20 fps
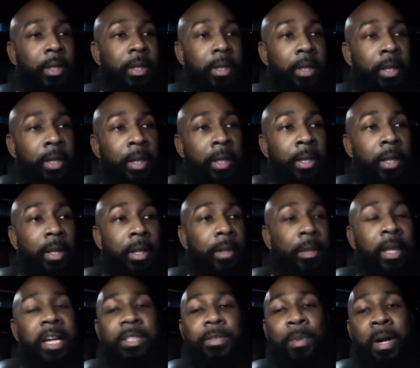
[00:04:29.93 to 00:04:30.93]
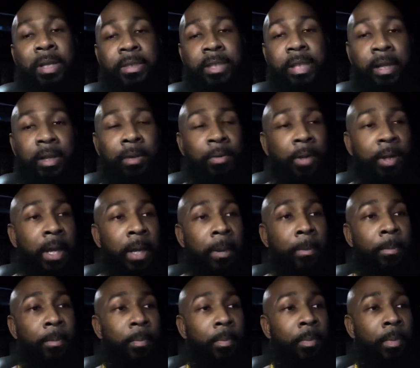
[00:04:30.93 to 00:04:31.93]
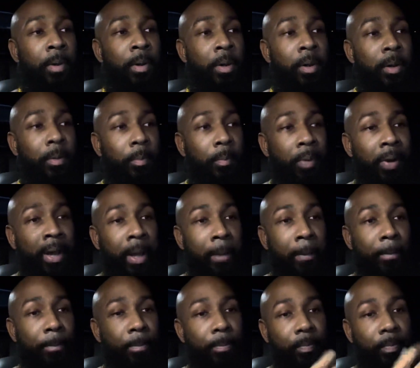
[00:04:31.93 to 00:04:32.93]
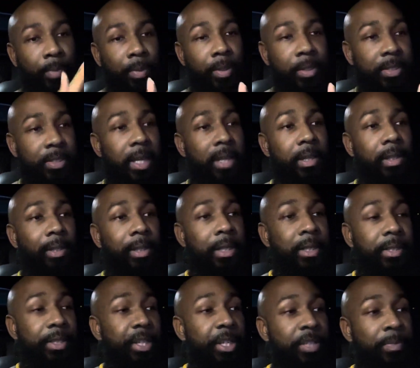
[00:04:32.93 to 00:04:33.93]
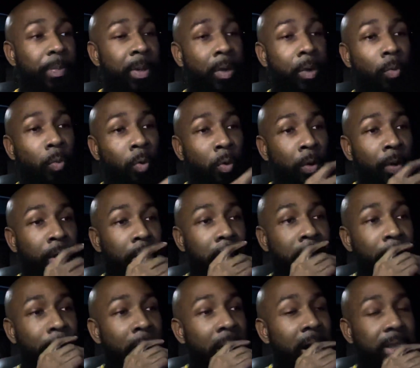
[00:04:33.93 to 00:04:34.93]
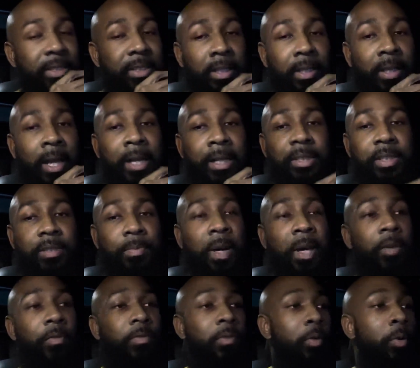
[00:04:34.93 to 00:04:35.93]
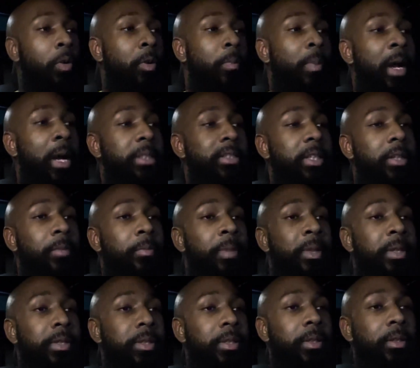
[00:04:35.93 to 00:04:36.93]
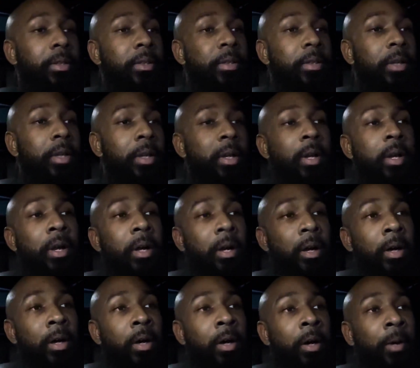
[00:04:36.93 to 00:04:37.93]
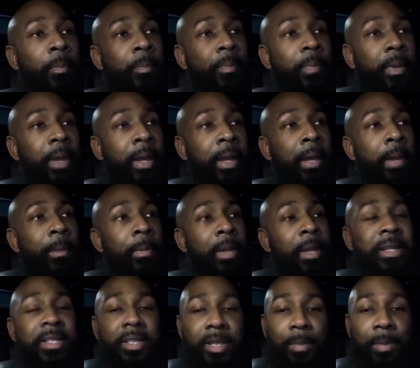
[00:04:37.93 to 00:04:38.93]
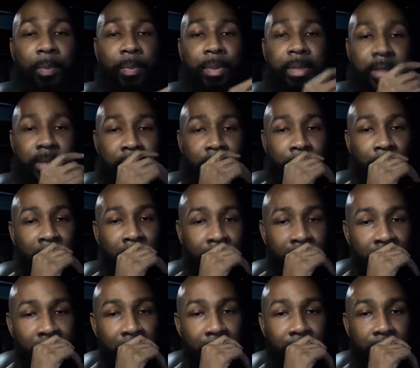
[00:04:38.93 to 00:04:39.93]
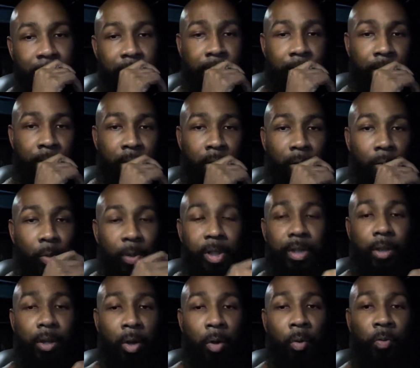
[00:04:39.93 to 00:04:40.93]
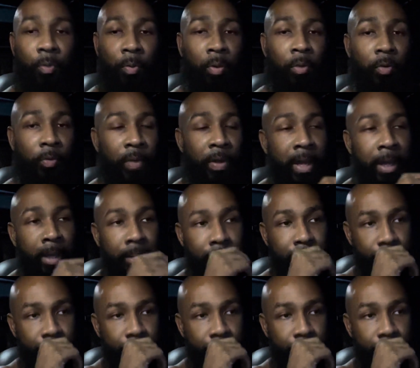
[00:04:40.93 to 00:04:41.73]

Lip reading: And that's my take on that. But to say the least, he's been awarded a boxing license by the Florida Boxing Commission. And it's something to be said about that. We know for a fact